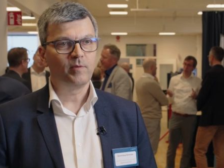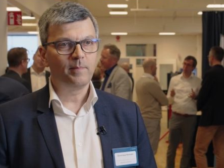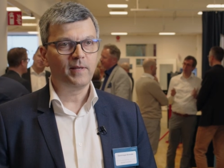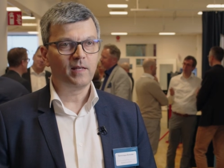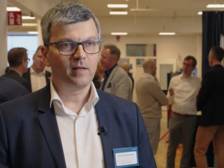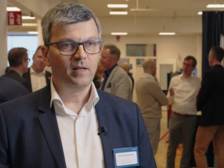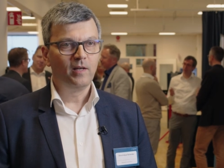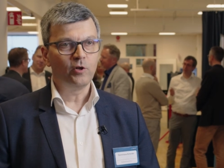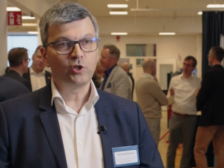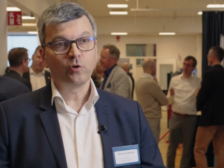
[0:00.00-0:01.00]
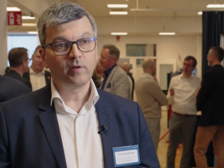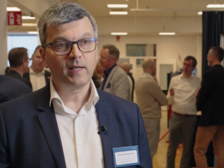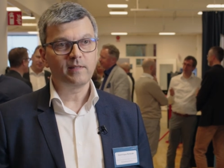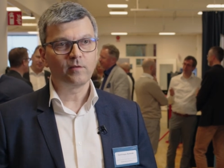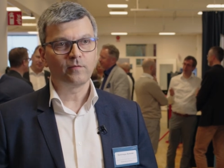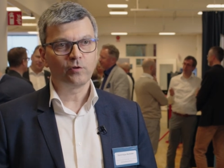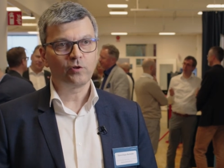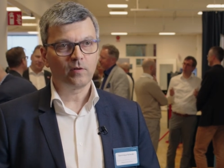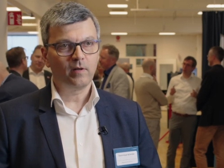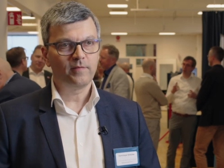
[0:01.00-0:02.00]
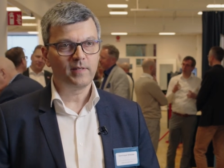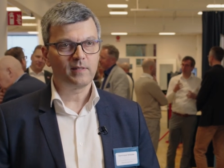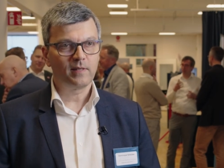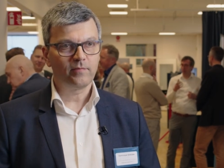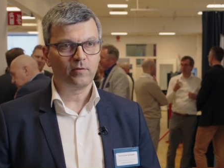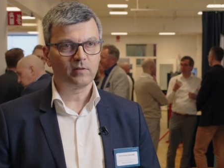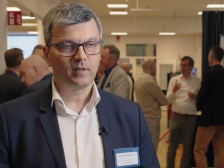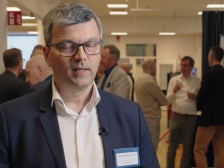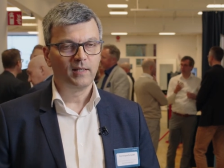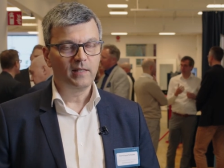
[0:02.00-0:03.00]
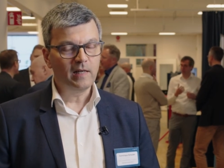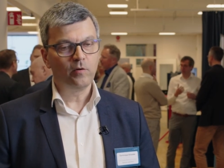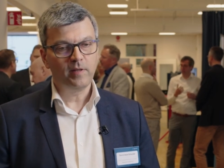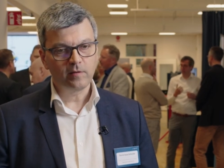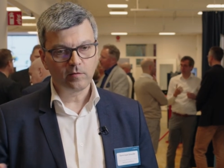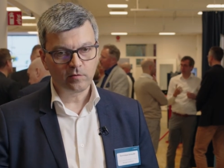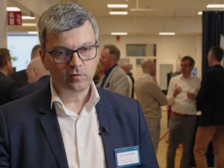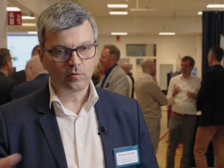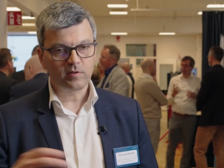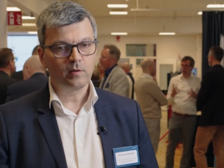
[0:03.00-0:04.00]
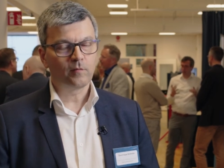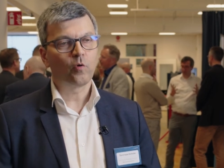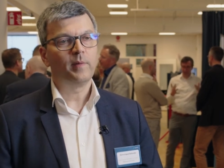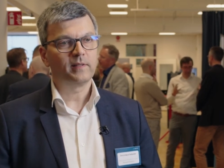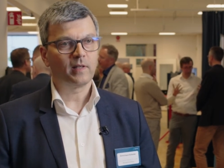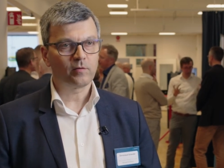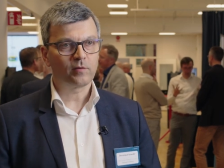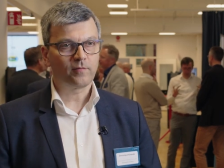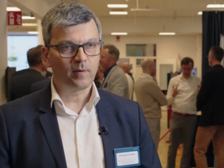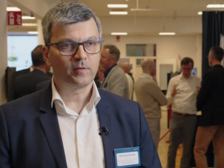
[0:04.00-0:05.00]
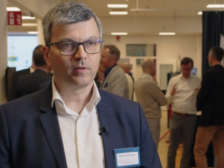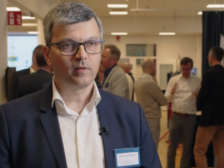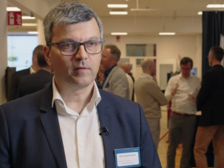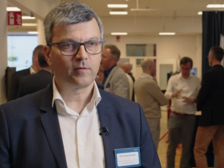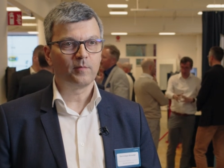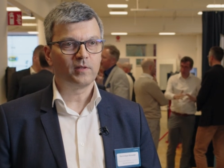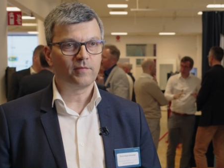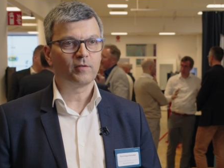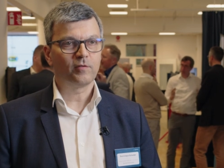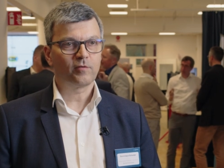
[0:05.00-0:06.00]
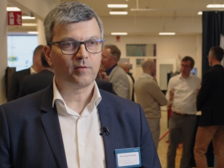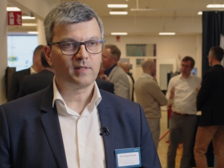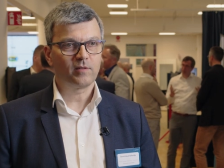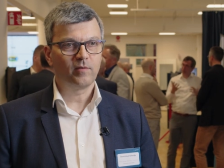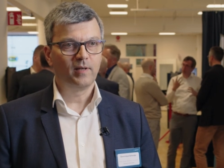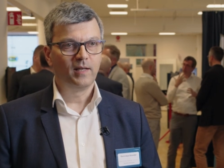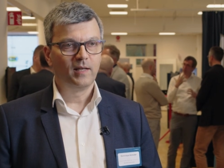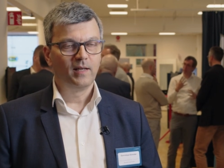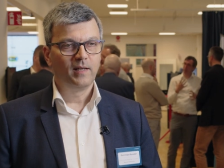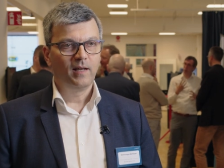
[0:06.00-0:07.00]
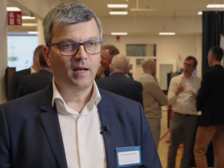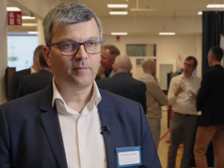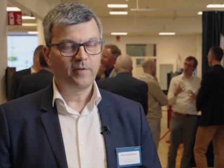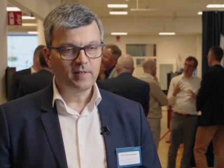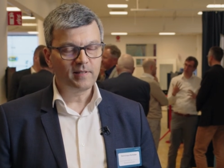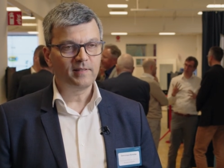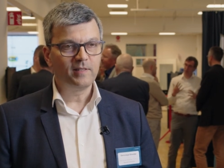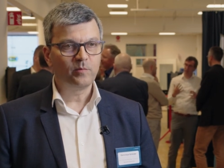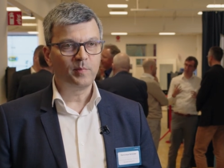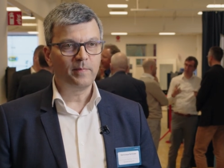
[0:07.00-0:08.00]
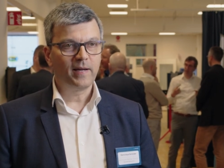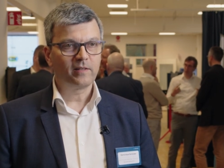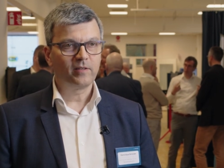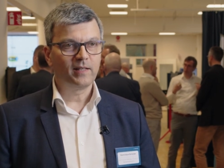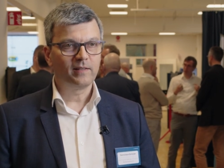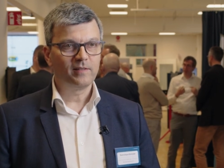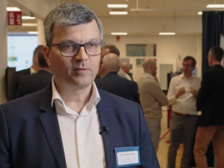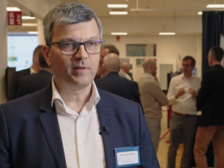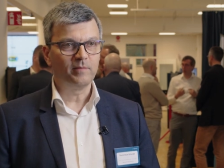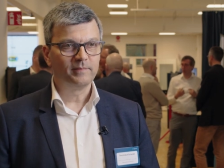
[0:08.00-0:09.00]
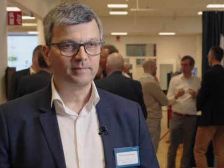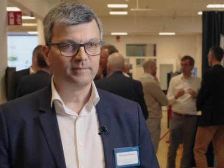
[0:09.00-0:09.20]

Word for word: will be a, uh, a showcase in the future of this effort, including the sourcing of raw materials from the from the different countries. So I'm very excited to be back again in Sweden.